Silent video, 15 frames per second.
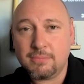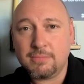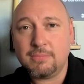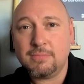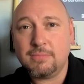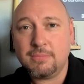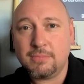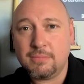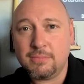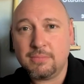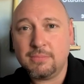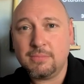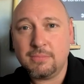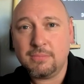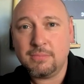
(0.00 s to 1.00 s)

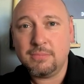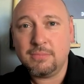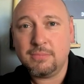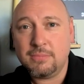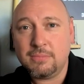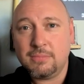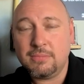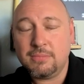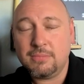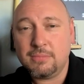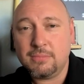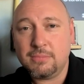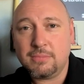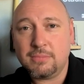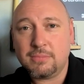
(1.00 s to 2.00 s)

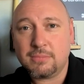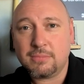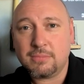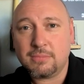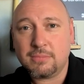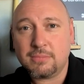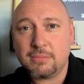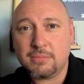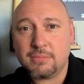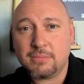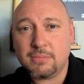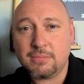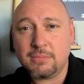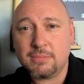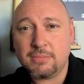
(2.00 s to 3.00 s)

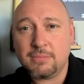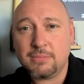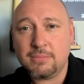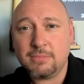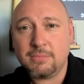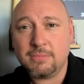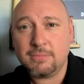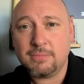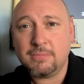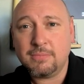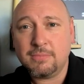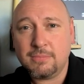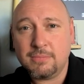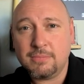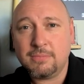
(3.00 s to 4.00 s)

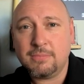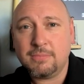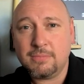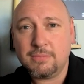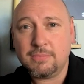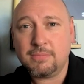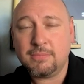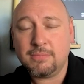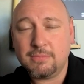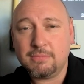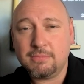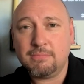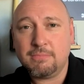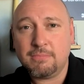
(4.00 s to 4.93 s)
The person shown says nothing.